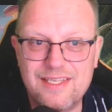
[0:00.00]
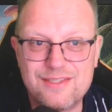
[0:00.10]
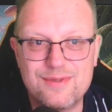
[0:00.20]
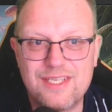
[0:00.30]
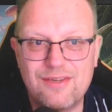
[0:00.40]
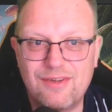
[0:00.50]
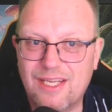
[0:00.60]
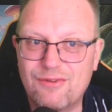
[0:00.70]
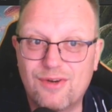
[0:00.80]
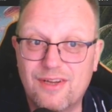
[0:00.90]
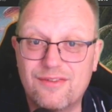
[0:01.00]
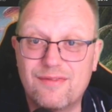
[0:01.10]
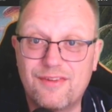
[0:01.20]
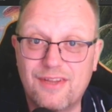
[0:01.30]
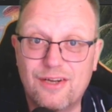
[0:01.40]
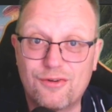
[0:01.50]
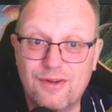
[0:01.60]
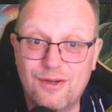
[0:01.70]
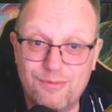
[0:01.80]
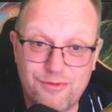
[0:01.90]
so it's here again, Rise of the Dark
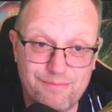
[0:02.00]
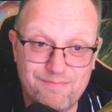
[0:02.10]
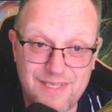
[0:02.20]
Realms.